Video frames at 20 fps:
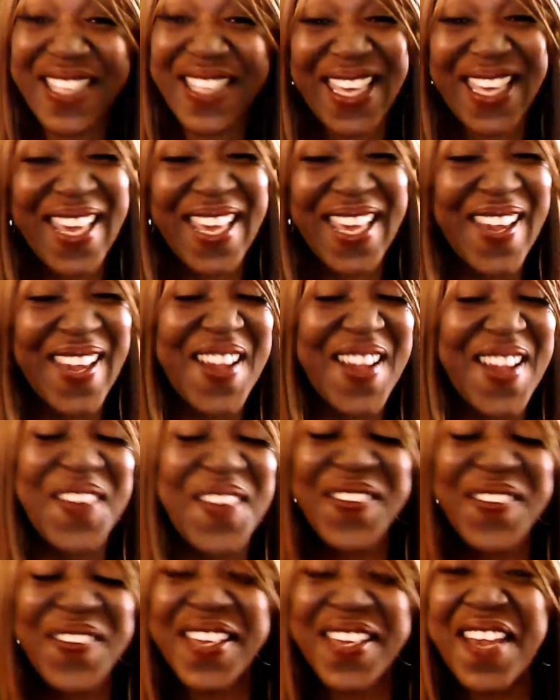care, I
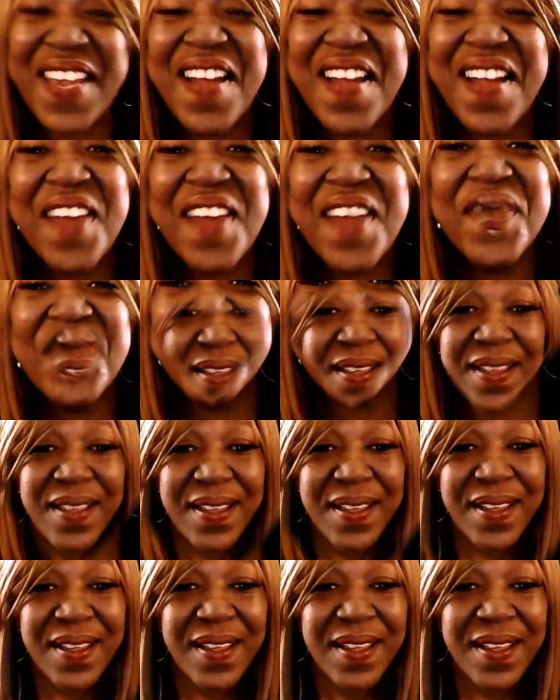don't care, I don't
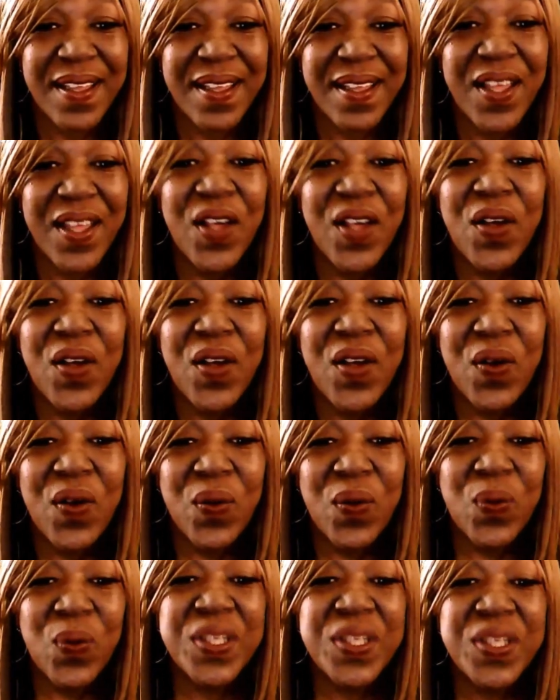care.
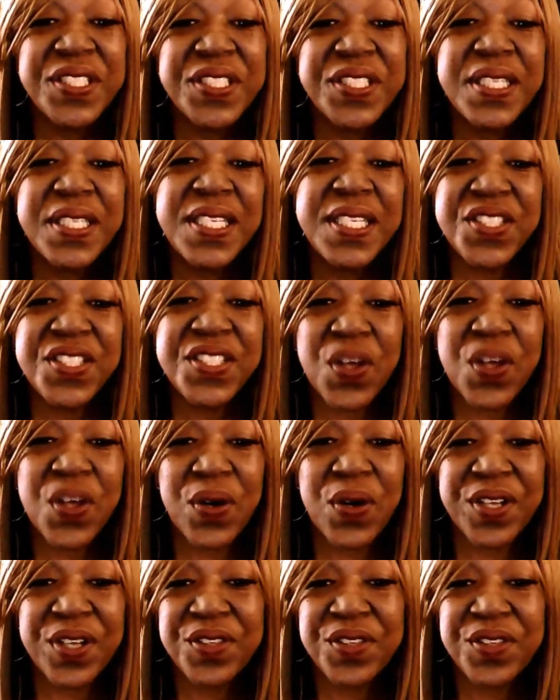Wilson is an
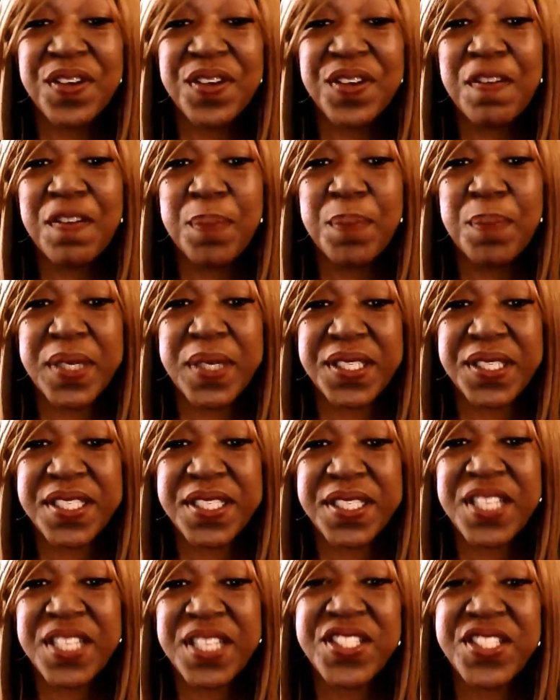author of books
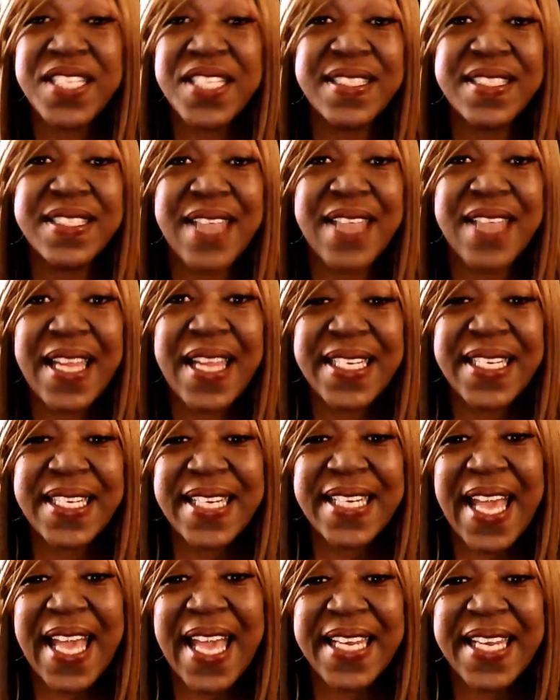such as
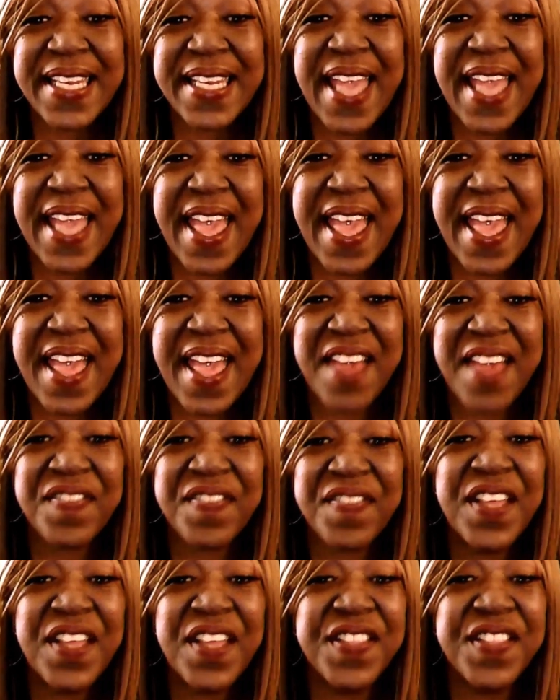ninety-nine and a half
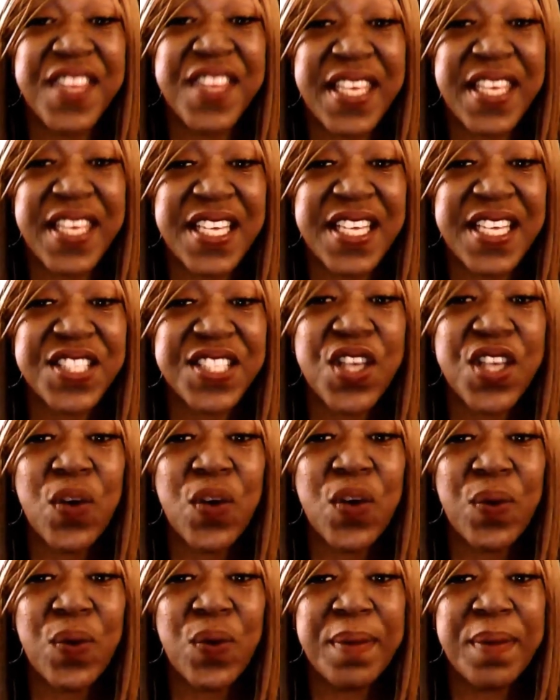Things
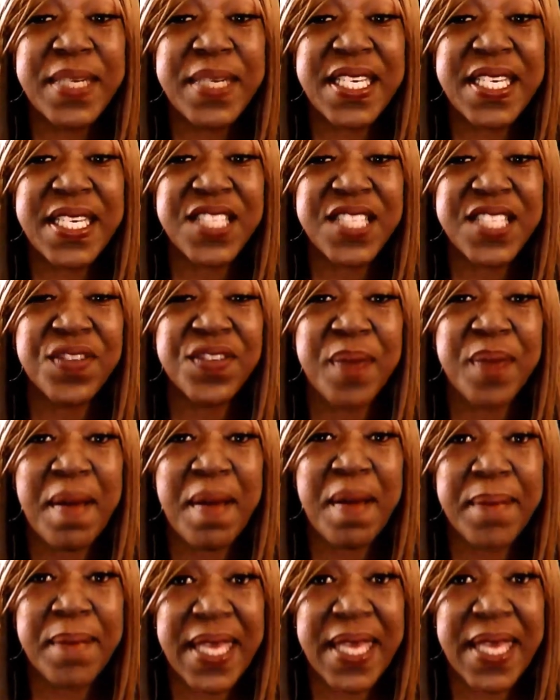a Woman Needs from
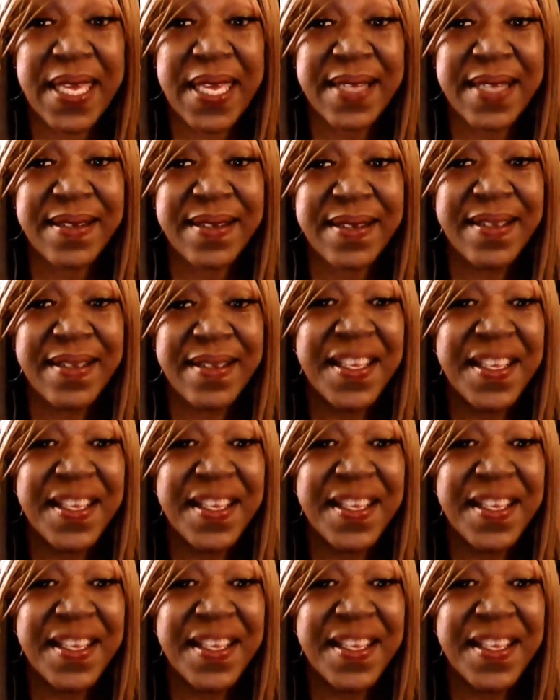Her Man,